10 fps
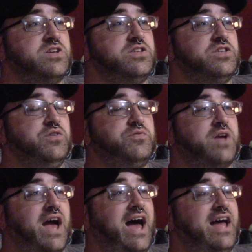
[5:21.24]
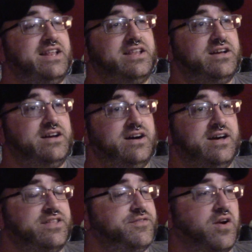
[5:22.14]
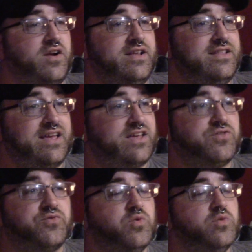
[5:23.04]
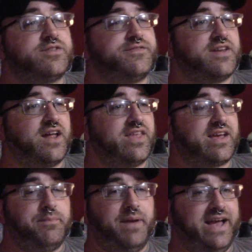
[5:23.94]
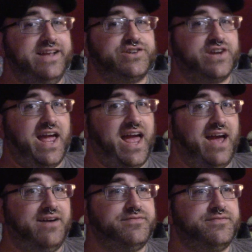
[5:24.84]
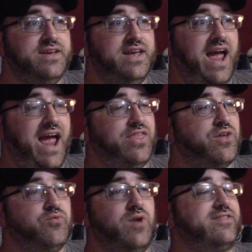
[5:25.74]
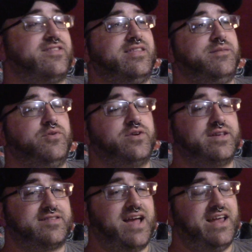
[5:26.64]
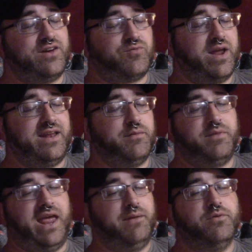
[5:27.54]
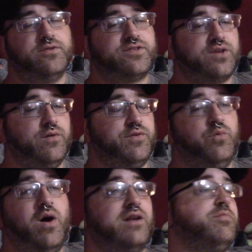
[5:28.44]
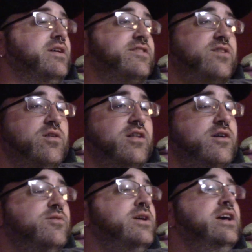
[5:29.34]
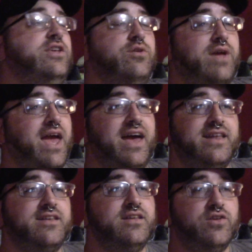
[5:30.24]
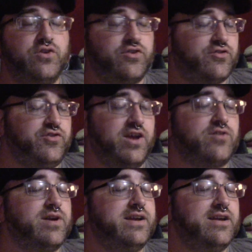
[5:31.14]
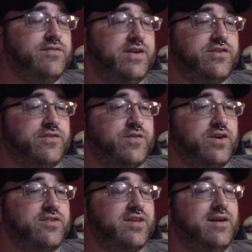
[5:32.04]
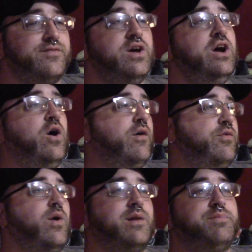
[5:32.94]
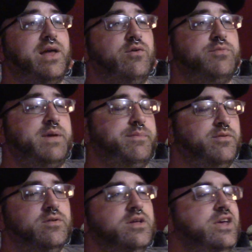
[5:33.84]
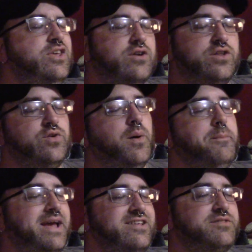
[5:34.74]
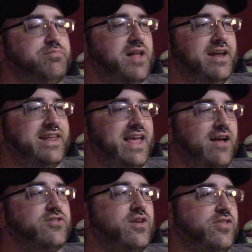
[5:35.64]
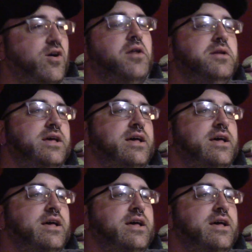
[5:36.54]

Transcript: You've got, uh, it's a very, like the rules fit on like a page and a half and the rest of the book is kind of random tables. So if you want to play solo, you can. You can just generate an adventure for yourself. Or if you want to play with people, you can do a base plotting out. So I thought